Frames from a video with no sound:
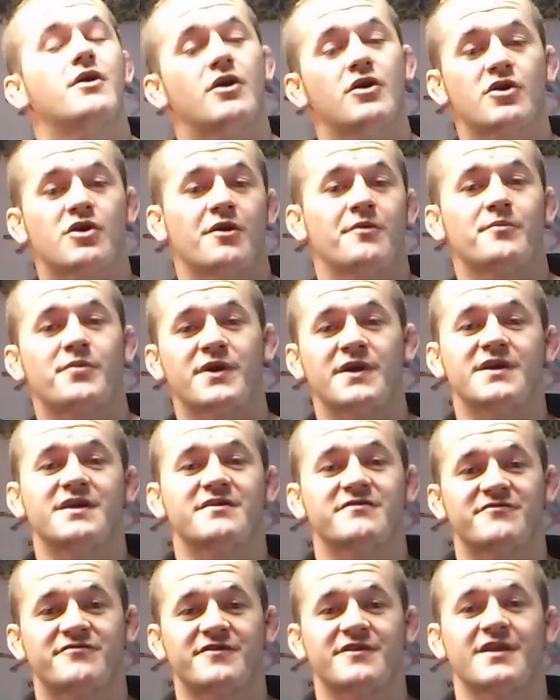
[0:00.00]
and
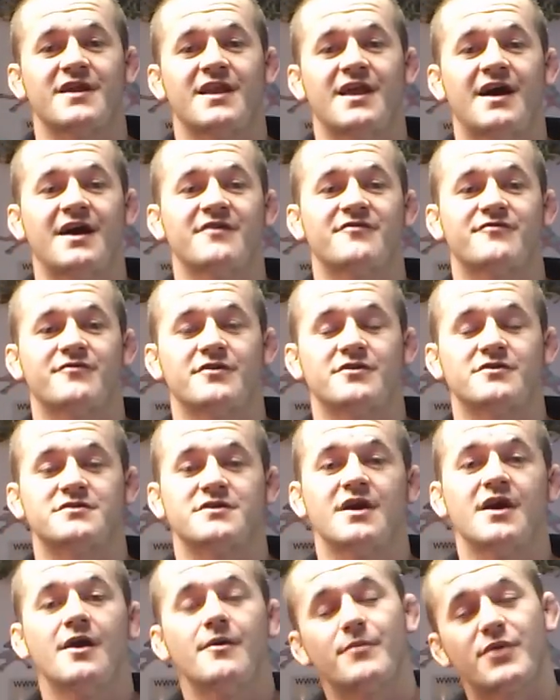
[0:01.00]
competing for the live foods,
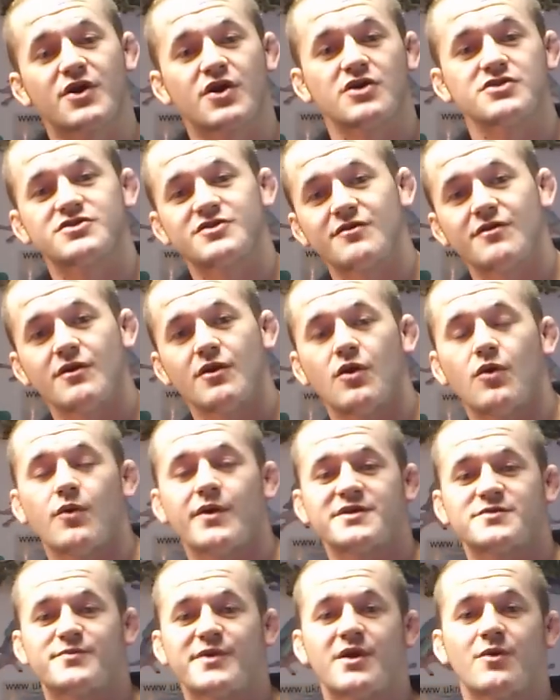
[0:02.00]
because there will
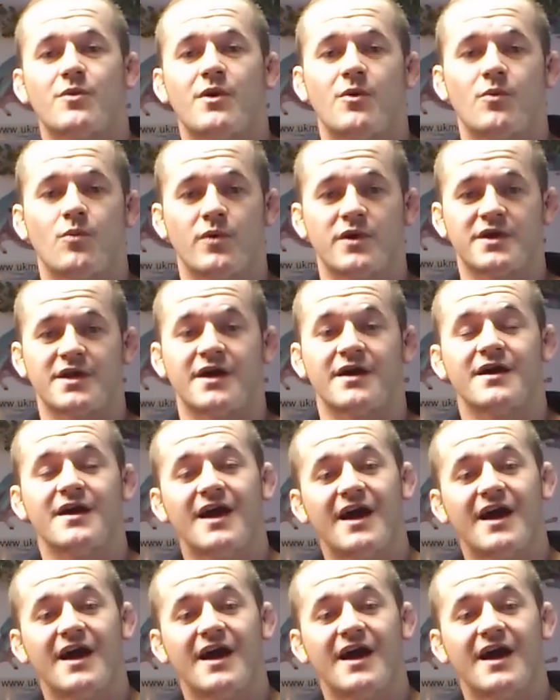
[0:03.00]
always be one winner.